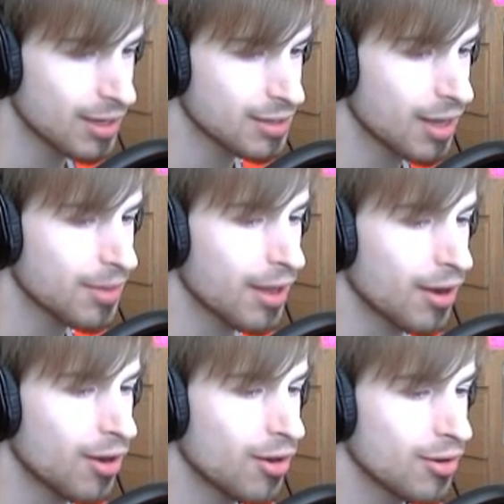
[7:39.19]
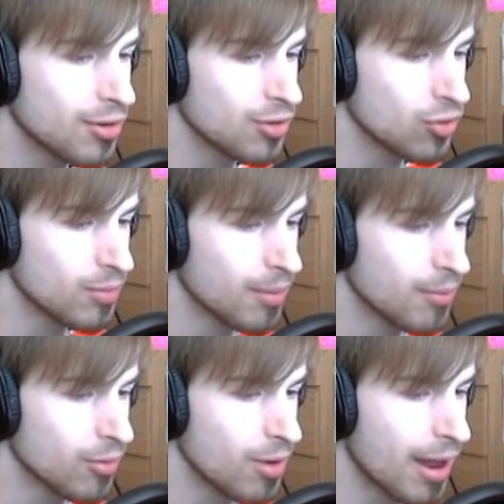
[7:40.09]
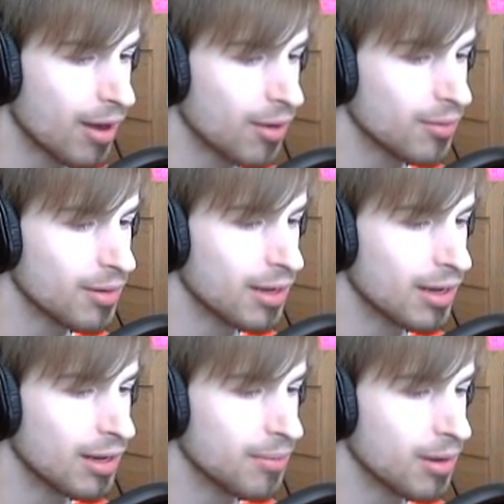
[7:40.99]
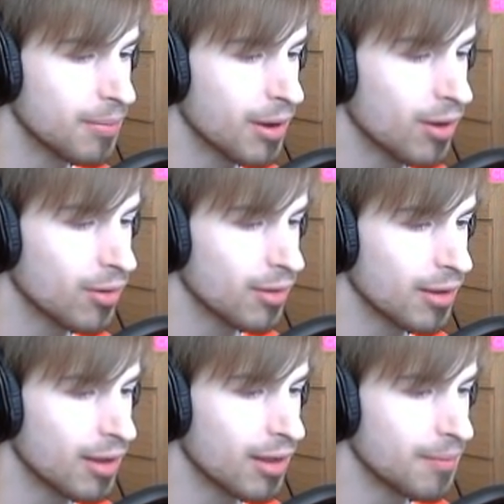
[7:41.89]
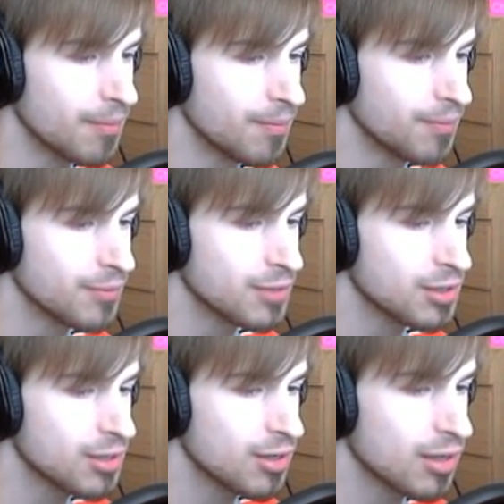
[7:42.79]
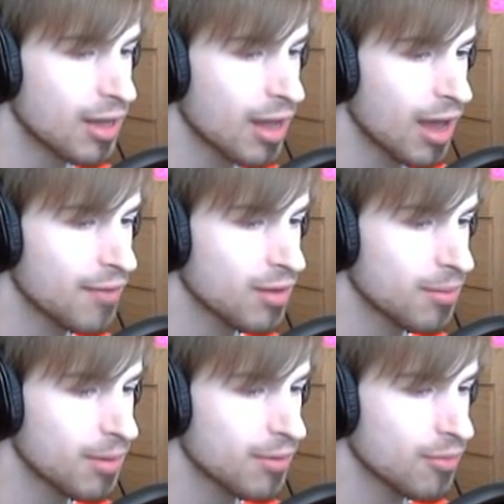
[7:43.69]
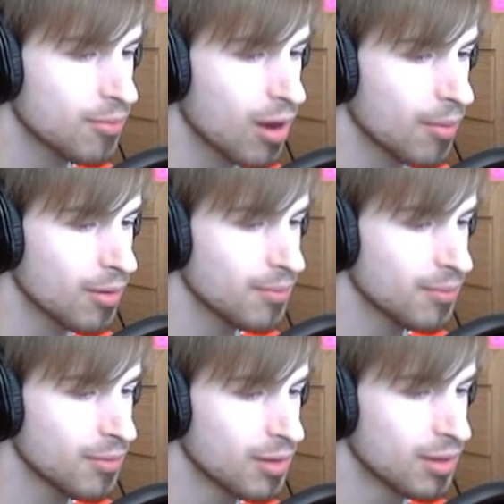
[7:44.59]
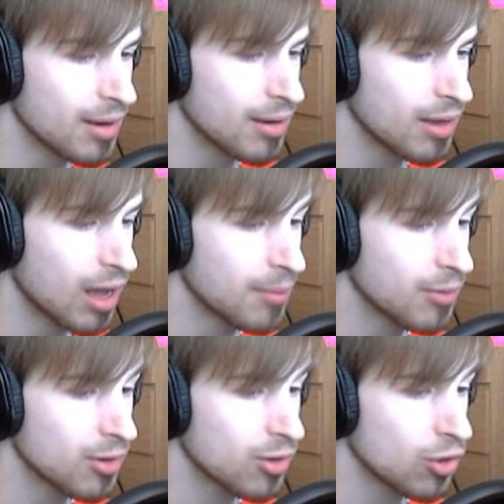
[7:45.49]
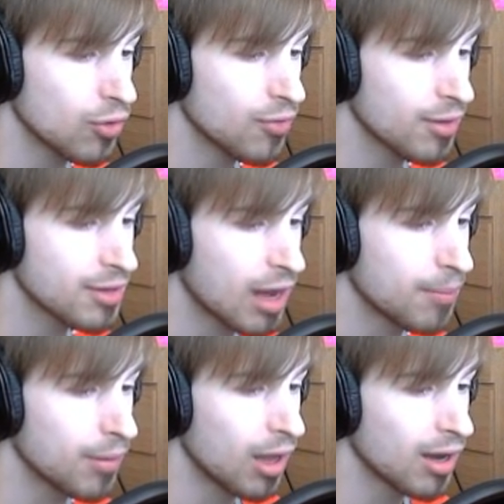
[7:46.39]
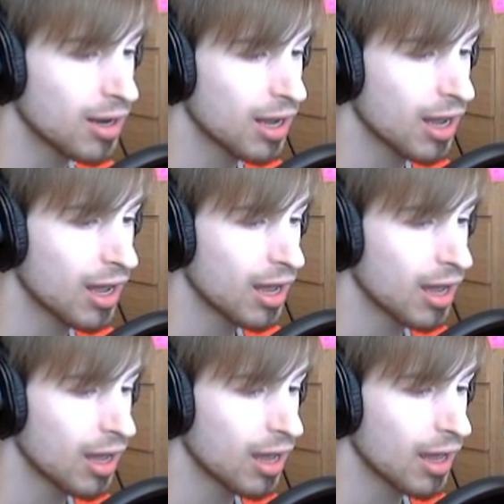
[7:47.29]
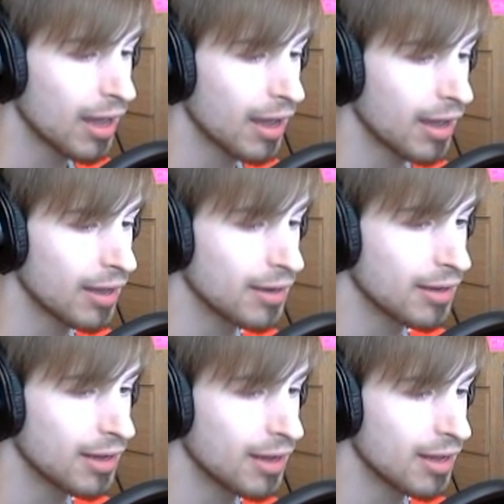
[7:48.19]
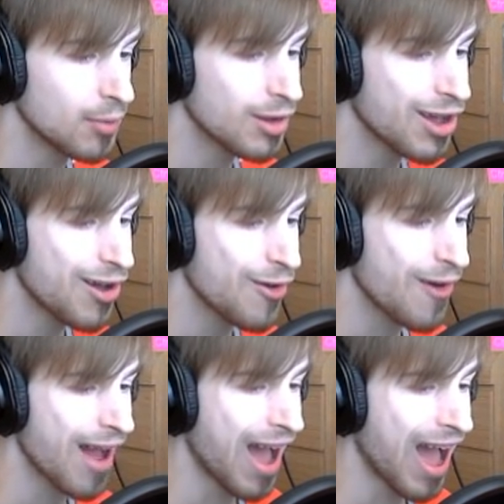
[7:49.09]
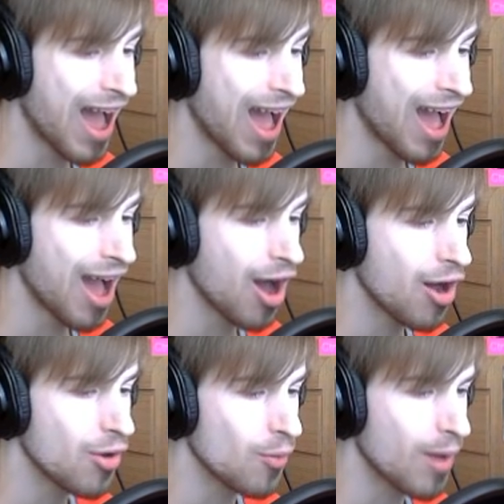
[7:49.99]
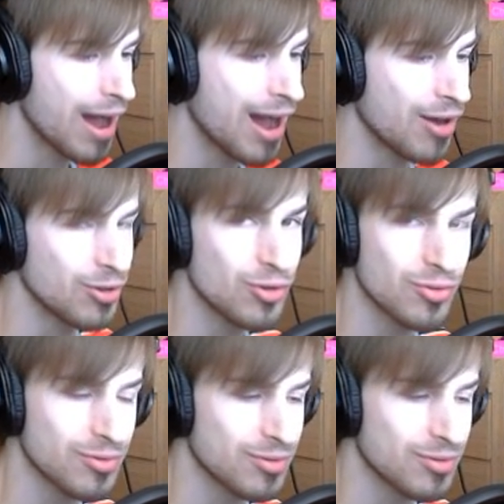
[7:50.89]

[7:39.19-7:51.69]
not that hard to remember now, but apparently I'm still having a bit of a problem. And I'm going to go for the top block, and here we go. Oh, wow. I